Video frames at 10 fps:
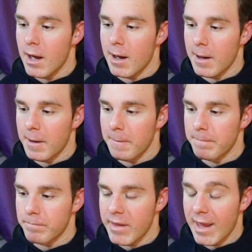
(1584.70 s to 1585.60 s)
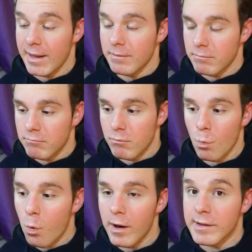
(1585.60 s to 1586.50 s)
And
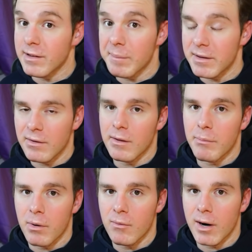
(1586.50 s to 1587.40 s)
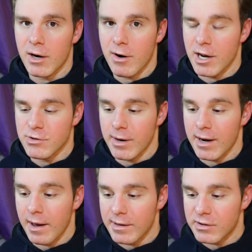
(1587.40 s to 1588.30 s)
was up until the point when I
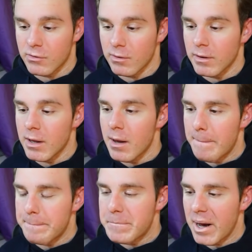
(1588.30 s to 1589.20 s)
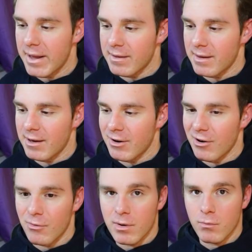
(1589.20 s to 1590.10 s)
graduated high school. But, you
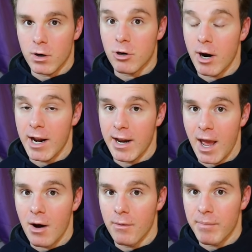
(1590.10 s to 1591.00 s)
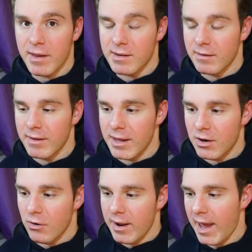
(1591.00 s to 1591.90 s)
know, we're great now. Basically, you
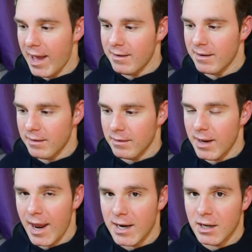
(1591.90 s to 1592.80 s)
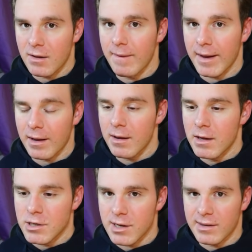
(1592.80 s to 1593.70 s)
know, it had to click,
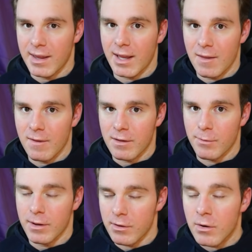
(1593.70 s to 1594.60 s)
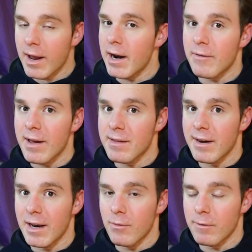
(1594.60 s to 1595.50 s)
just like in this one. So it kind of
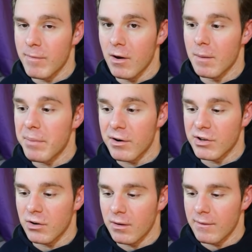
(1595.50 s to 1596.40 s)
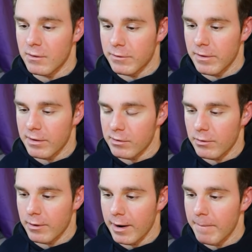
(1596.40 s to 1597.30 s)
resonated with me on a personal level for this
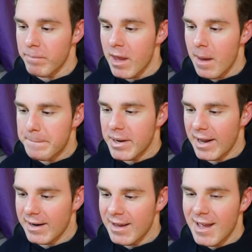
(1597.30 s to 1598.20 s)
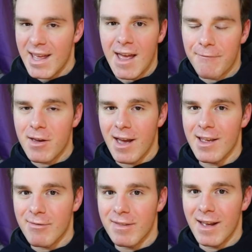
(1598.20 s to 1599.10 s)
story. But if you
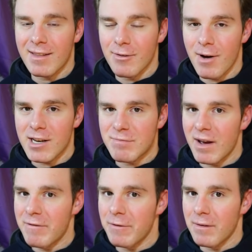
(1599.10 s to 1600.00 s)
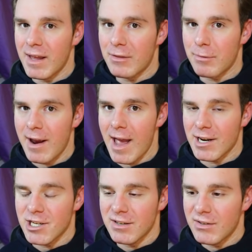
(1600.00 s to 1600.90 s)
guys would like to watch my full-length
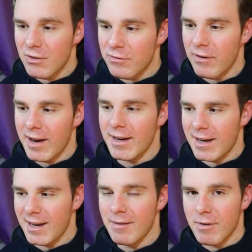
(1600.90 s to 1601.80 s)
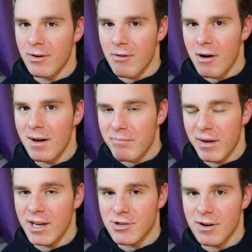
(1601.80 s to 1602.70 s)
reaction to Finding Nemo on
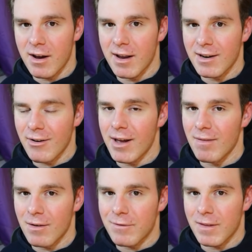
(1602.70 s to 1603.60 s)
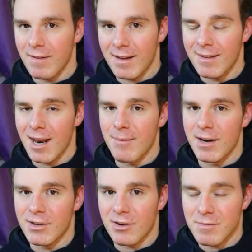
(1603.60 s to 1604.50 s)
Patreon, go ahead and look for the link down in
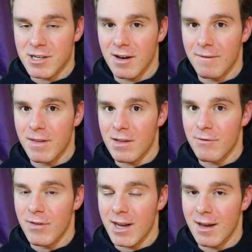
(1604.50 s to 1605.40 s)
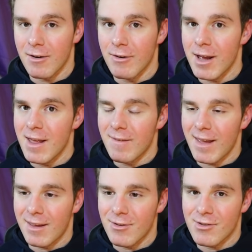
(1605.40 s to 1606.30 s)
my description of this video.
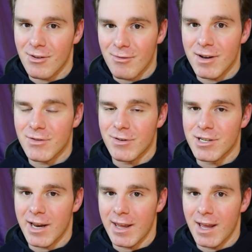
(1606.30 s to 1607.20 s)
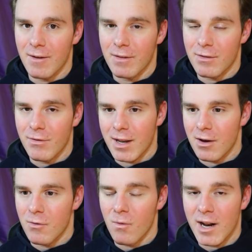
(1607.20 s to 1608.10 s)
Thank you so much for checking out this
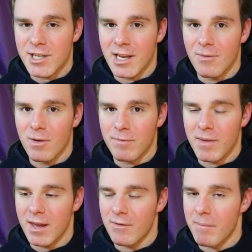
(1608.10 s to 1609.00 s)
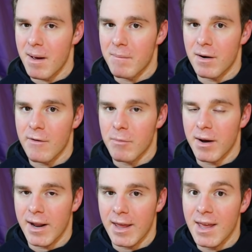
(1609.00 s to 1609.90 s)
video and watching it with me. And remember,
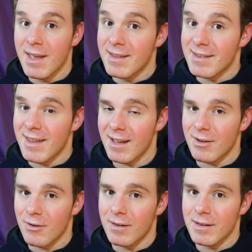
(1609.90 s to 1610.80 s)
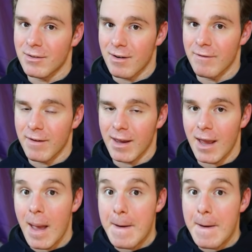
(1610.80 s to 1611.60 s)
everybody, stay totally terrific.